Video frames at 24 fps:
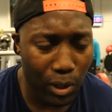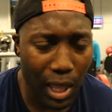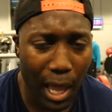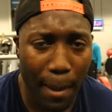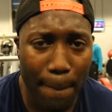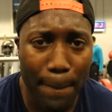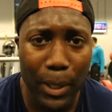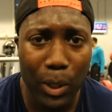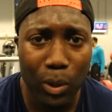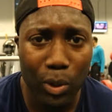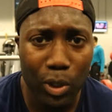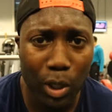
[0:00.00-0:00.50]

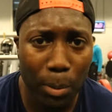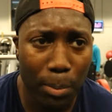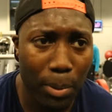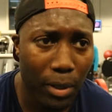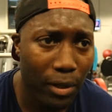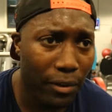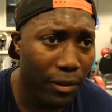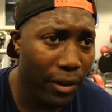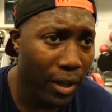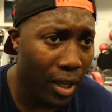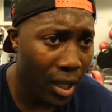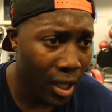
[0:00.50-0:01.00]
that build up
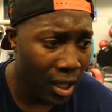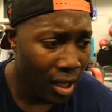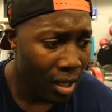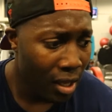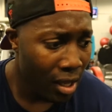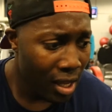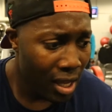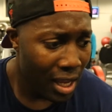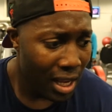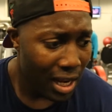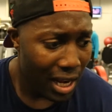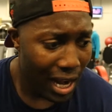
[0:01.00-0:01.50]
of
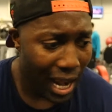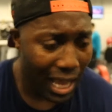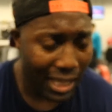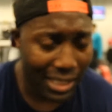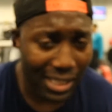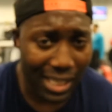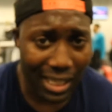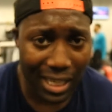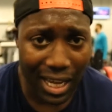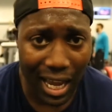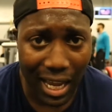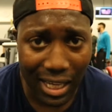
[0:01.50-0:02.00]

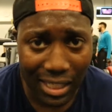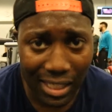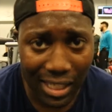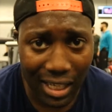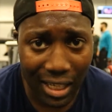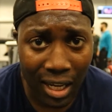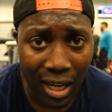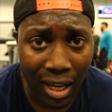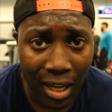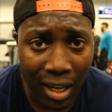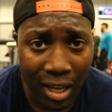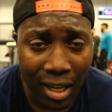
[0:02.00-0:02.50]
lactic
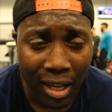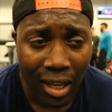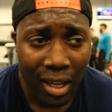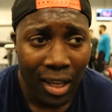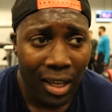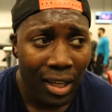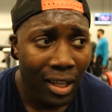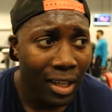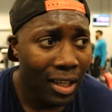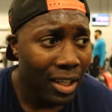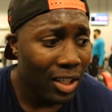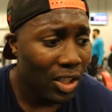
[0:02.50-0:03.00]
acid.
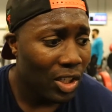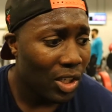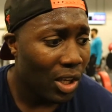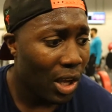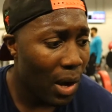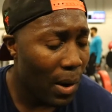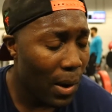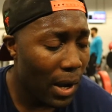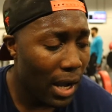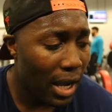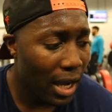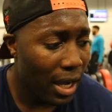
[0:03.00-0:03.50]

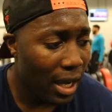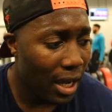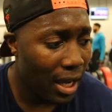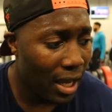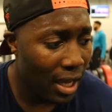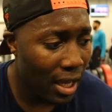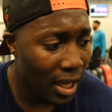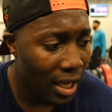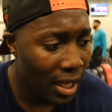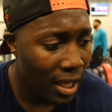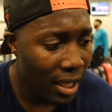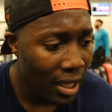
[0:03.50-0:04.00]
So
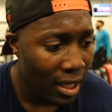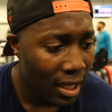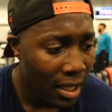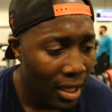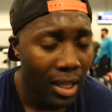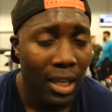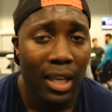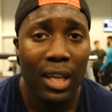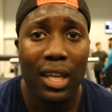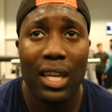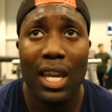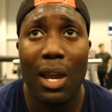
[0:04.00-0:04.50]

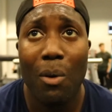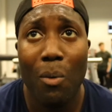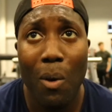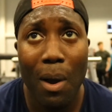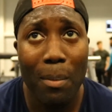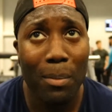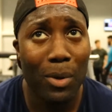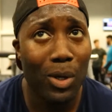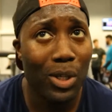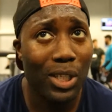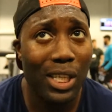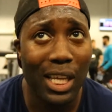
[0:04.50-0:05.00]
yeah,
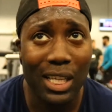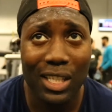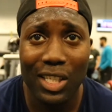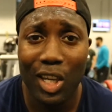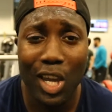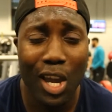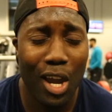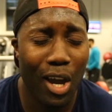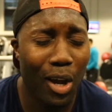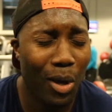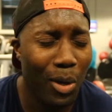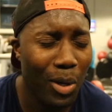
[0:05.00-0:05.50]
1 more set to
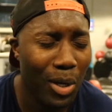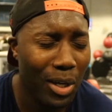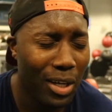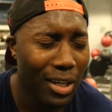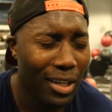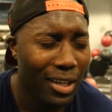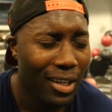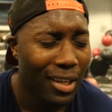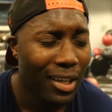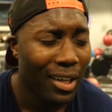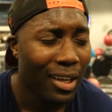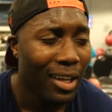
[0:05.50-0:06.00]
go.
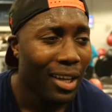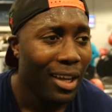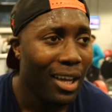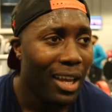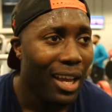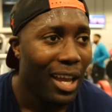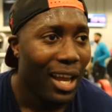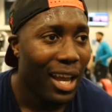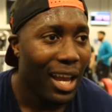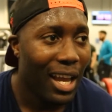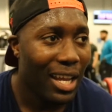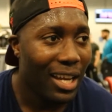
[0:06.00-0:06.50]

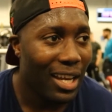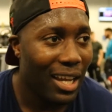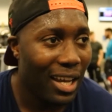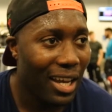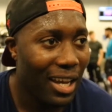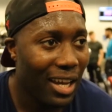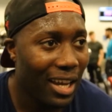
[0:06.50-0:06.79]
And